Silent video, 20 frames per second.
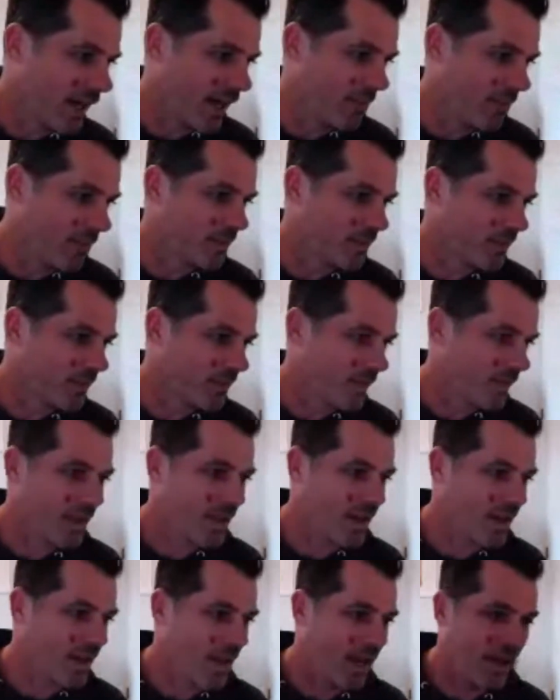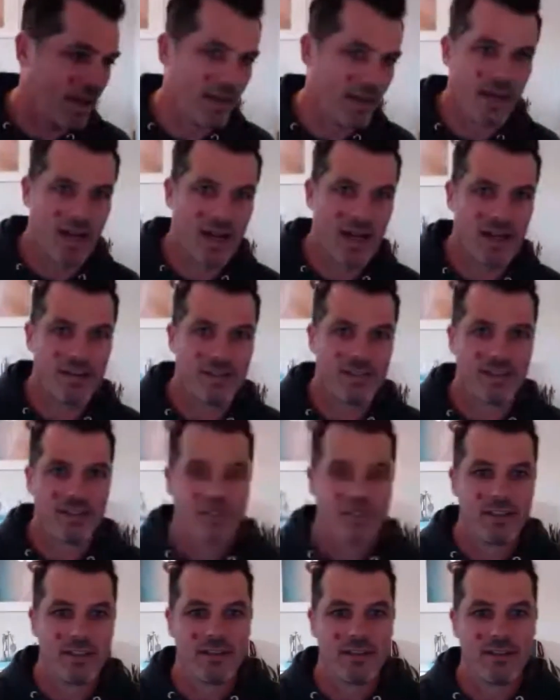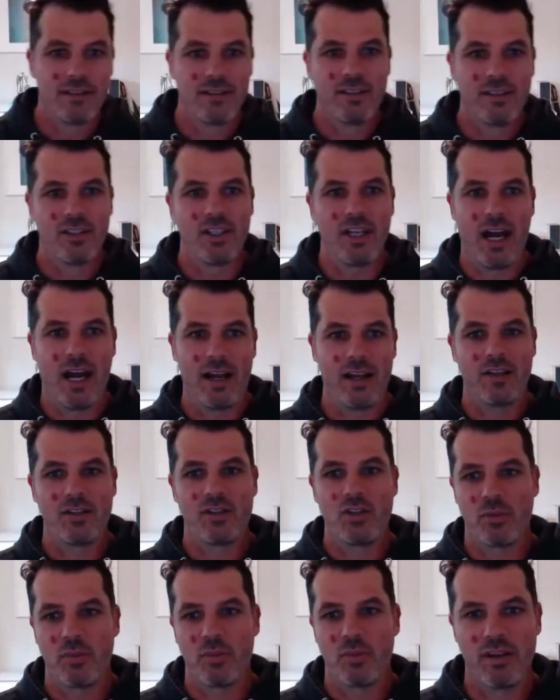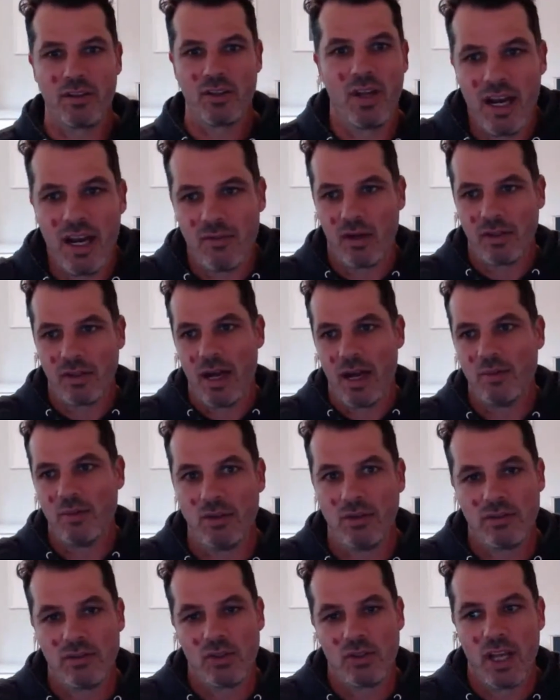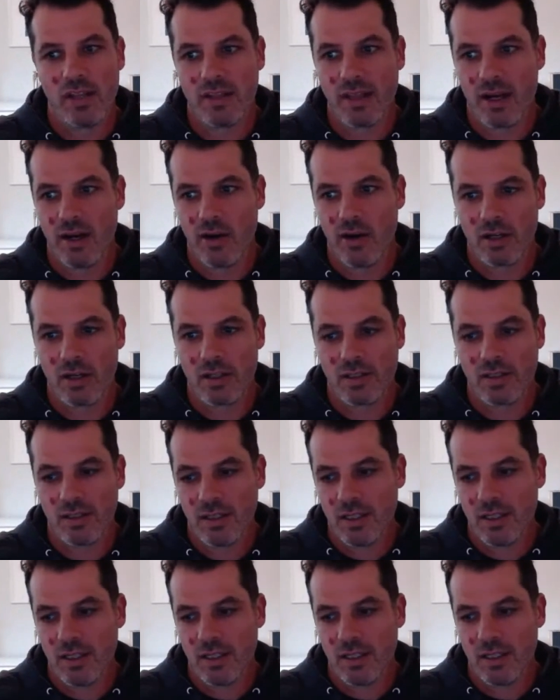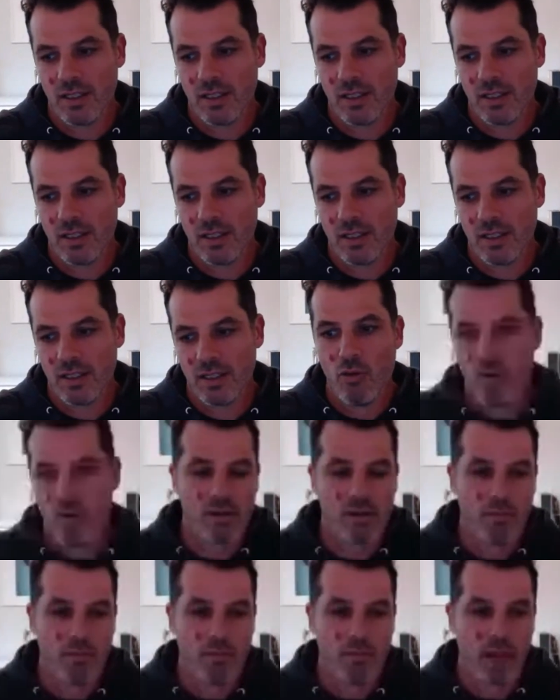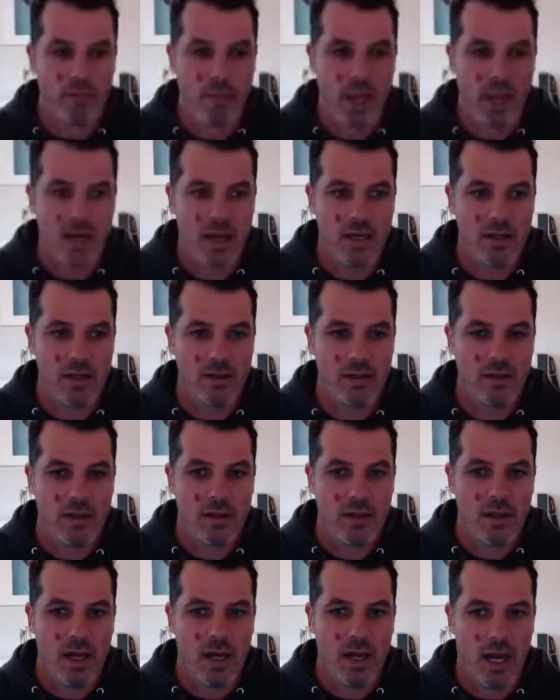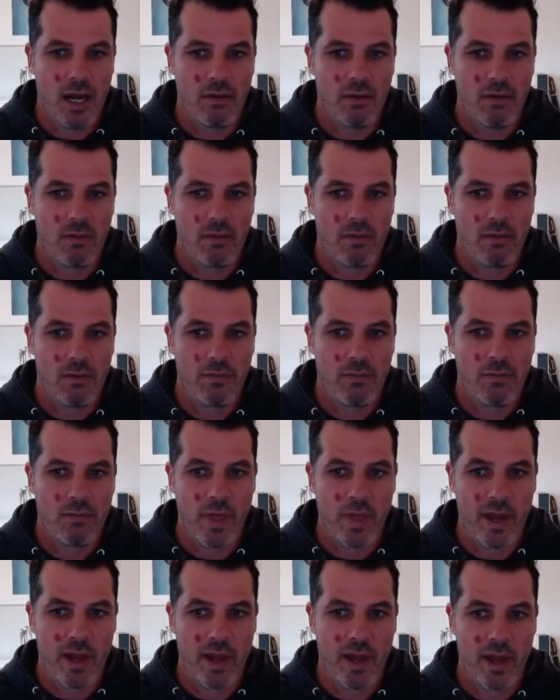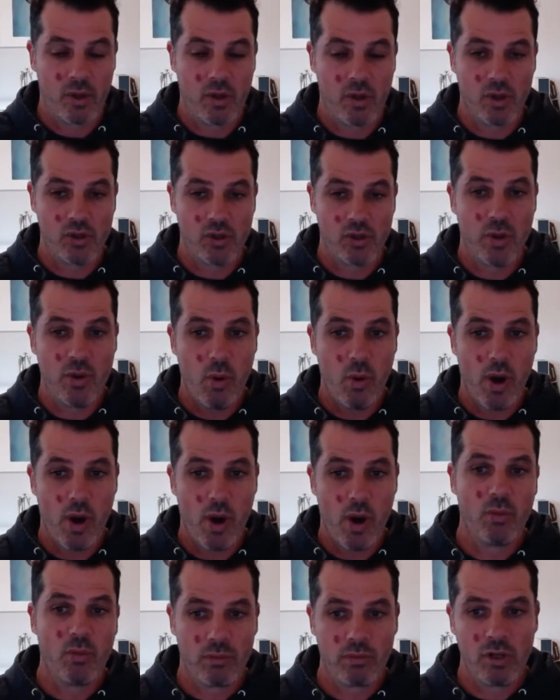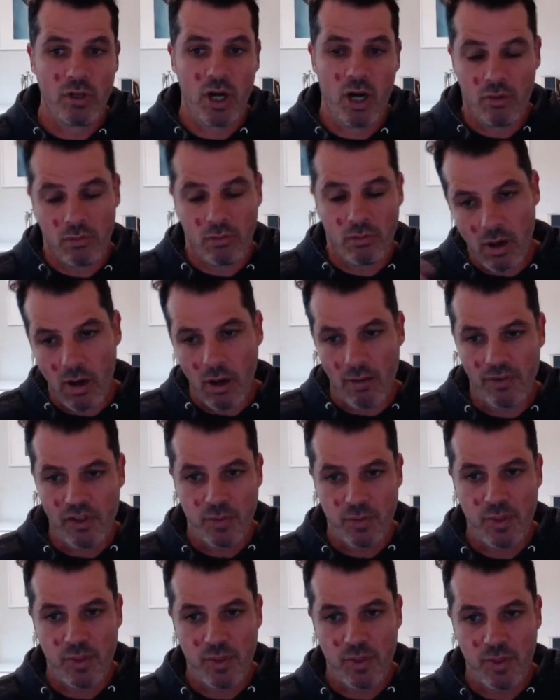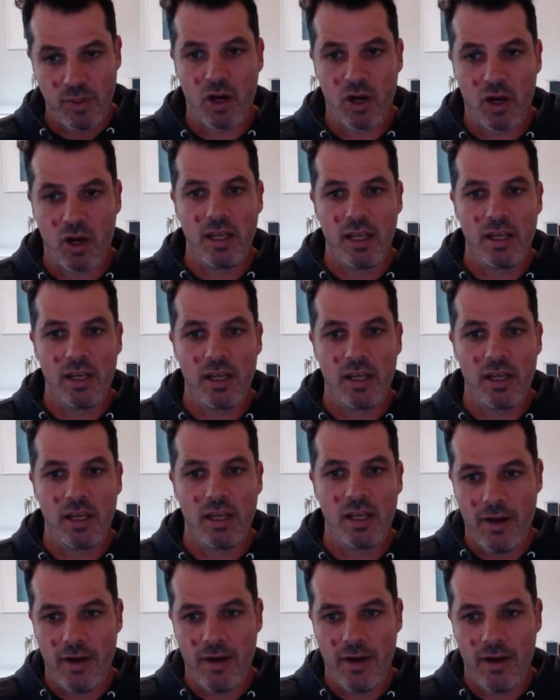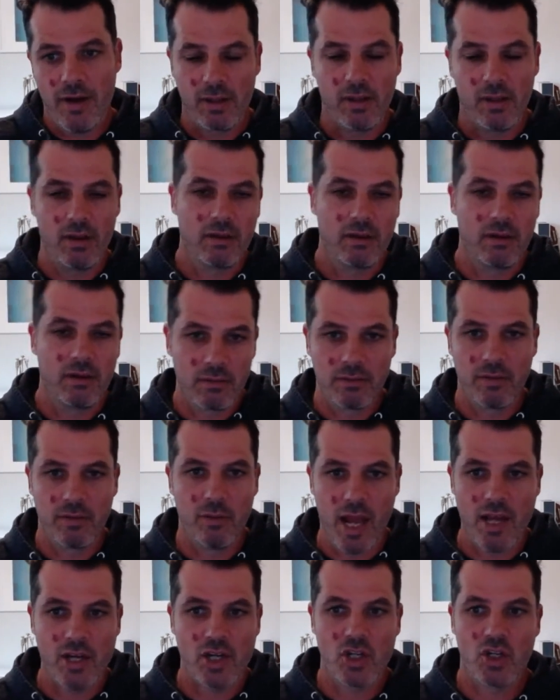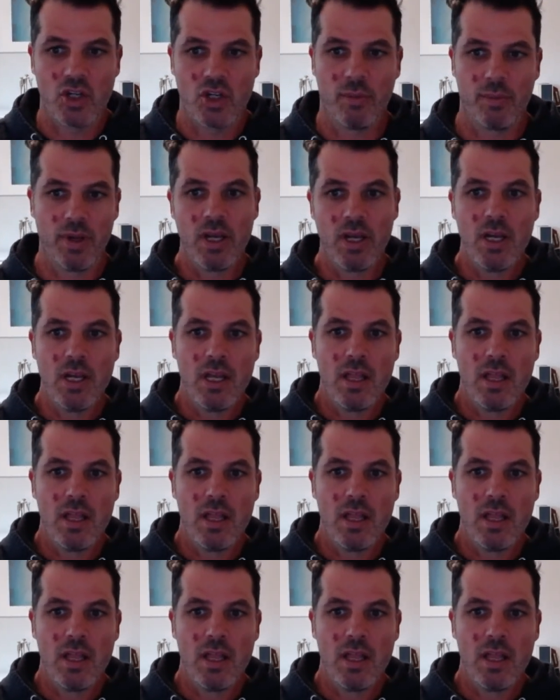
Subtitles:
It took me a hell of a long time to get that unlocked. And the reason mainly for that was because after speaking to my colleague and finding out the relationship,